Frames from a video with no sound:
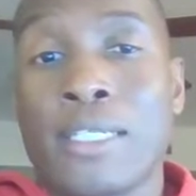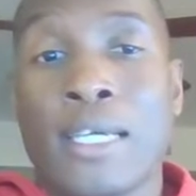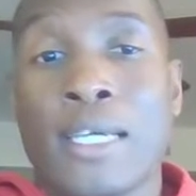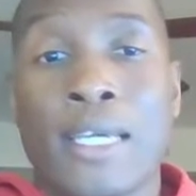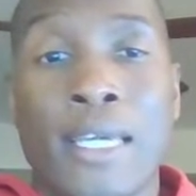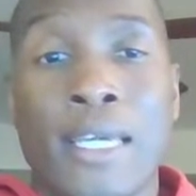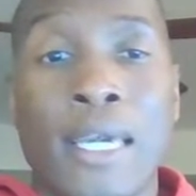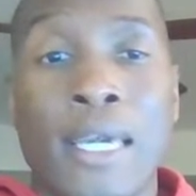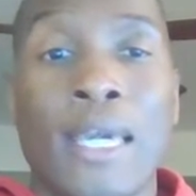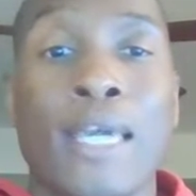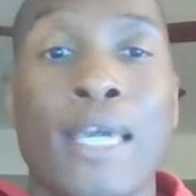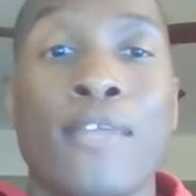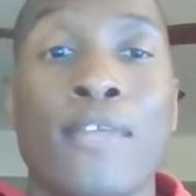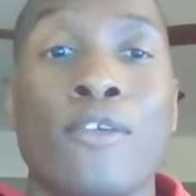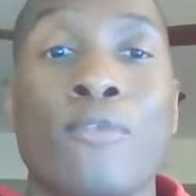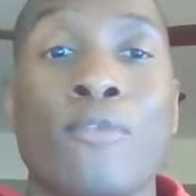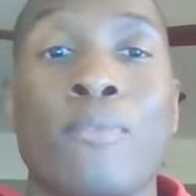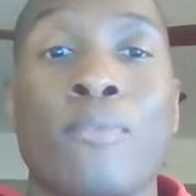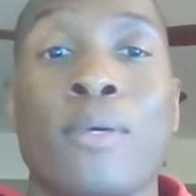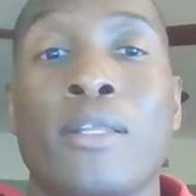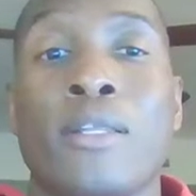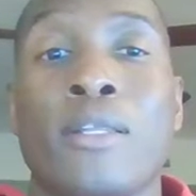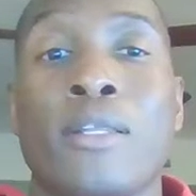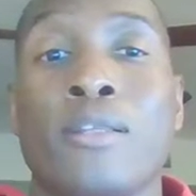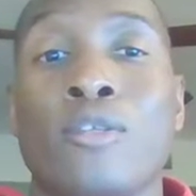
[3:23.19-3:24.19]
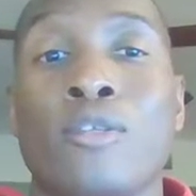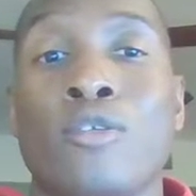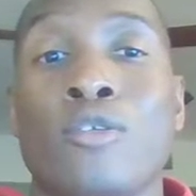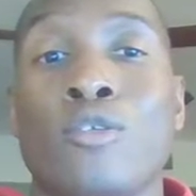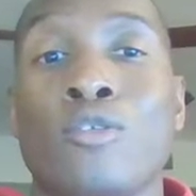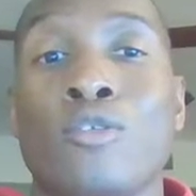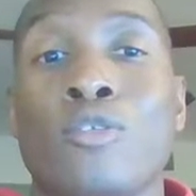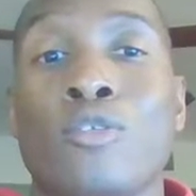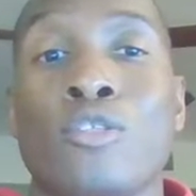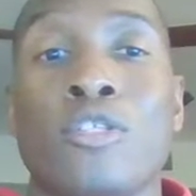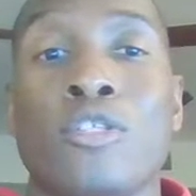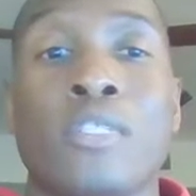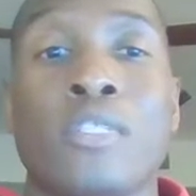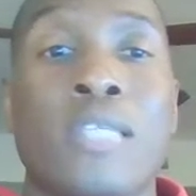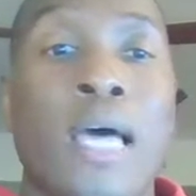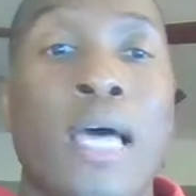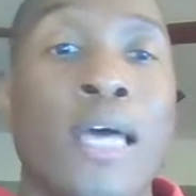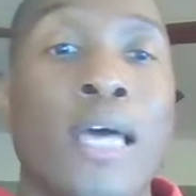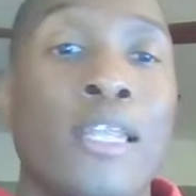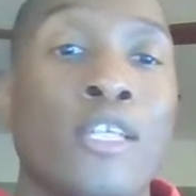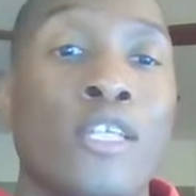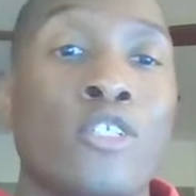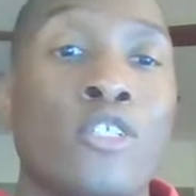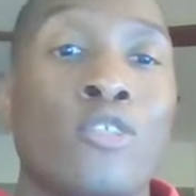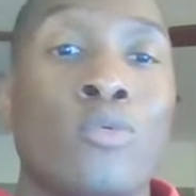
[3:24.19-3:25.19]
Again, you
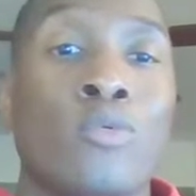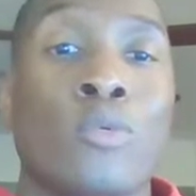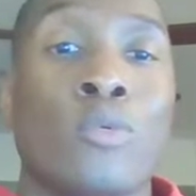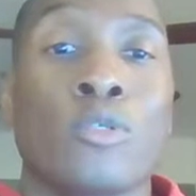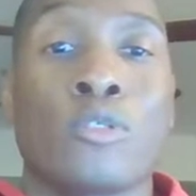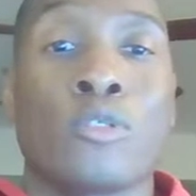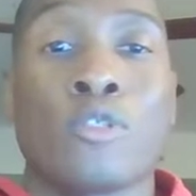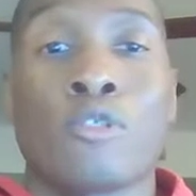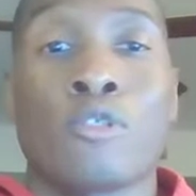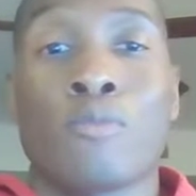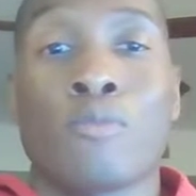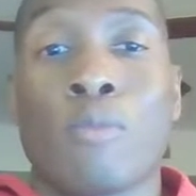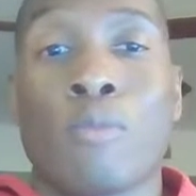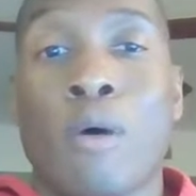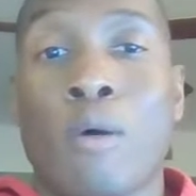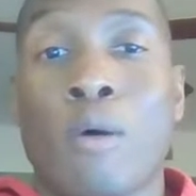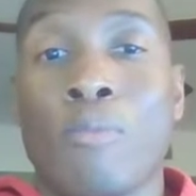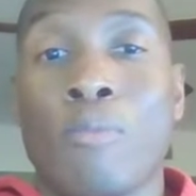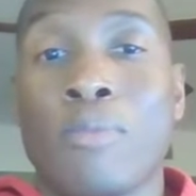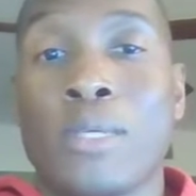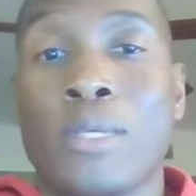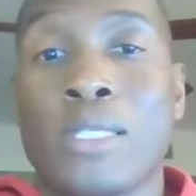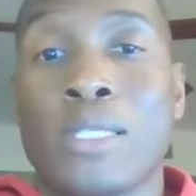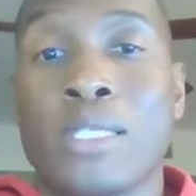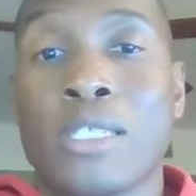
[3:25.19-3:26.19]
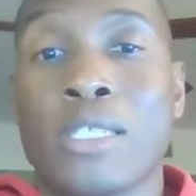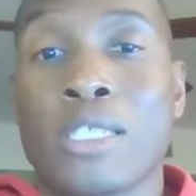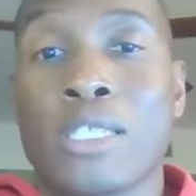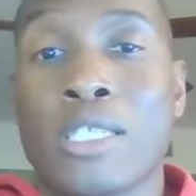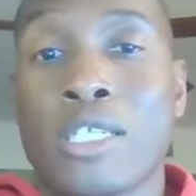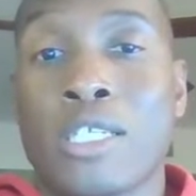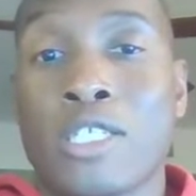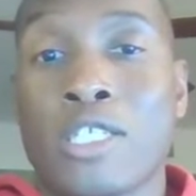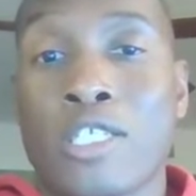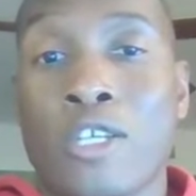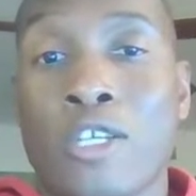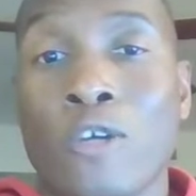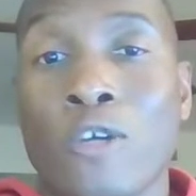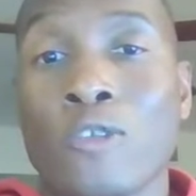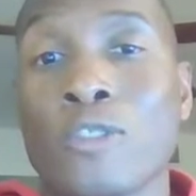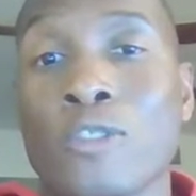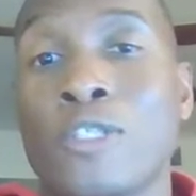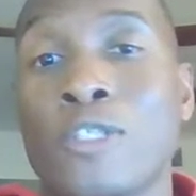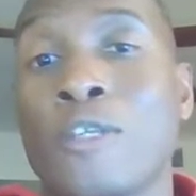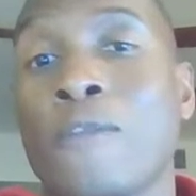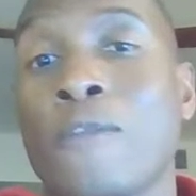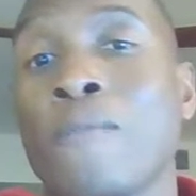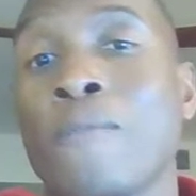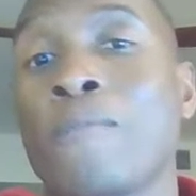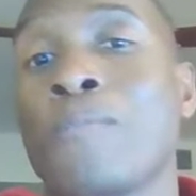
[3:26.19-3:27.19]
decide that you want some small business
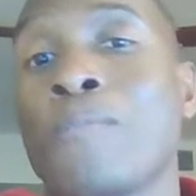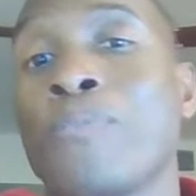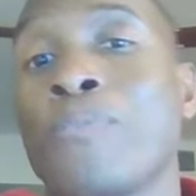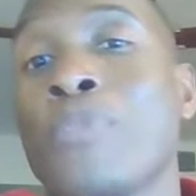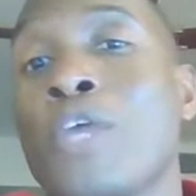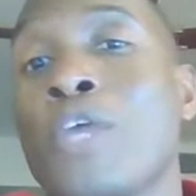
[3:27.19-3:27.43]
consulting.